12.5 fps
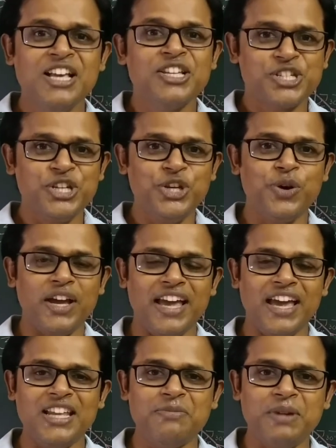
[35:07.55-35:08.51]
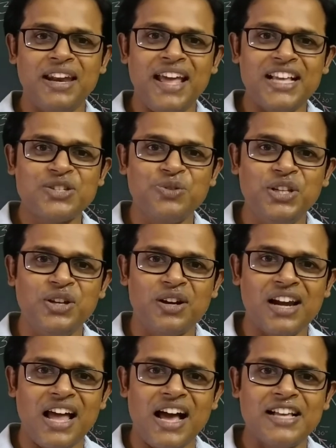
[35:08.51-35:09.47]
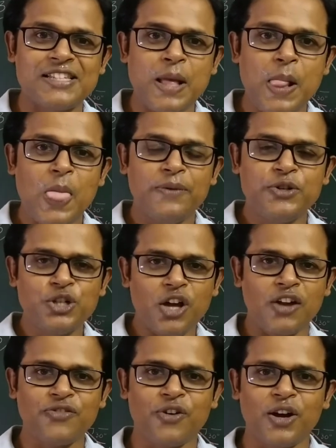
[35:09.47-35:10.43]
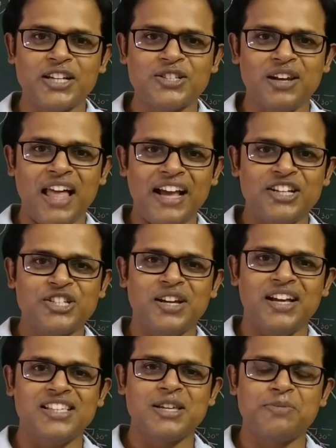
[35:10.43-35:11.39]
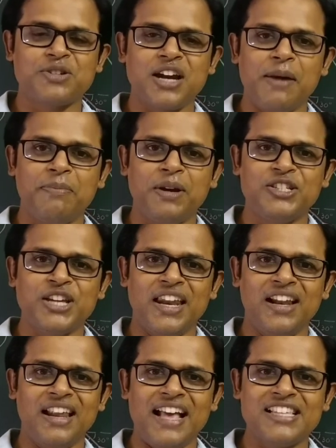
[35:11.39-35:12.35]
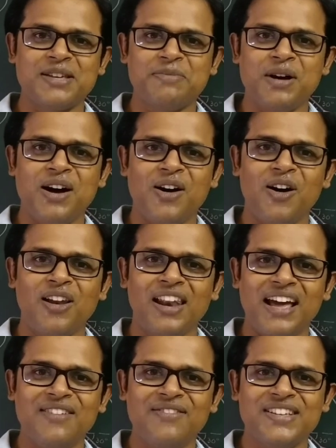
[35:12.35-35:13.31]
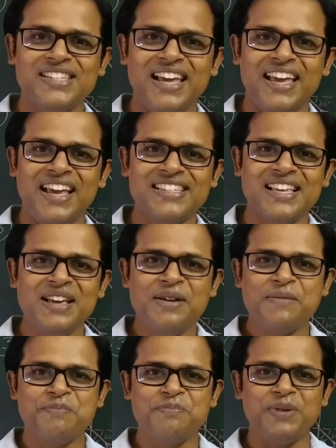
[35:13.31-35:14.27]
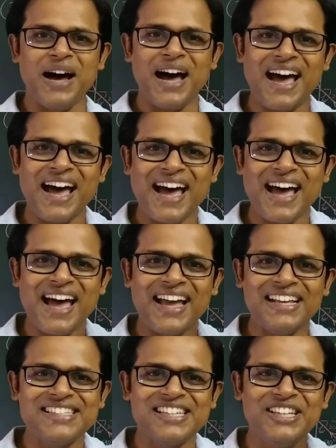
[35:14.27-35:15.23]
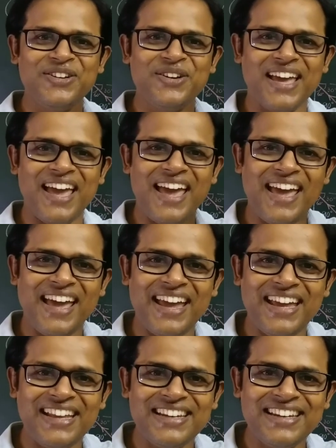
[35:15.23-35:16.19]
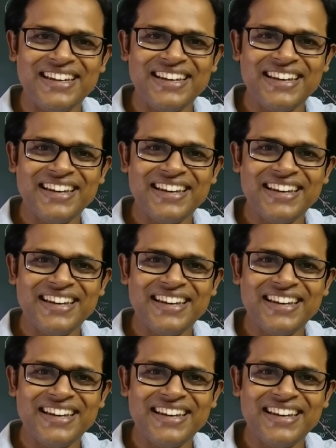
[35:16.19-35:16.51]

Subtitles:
See you again in my next video class. Do not forget to like, share and subscribe my channel SMR Online Physics. Bye. See you again.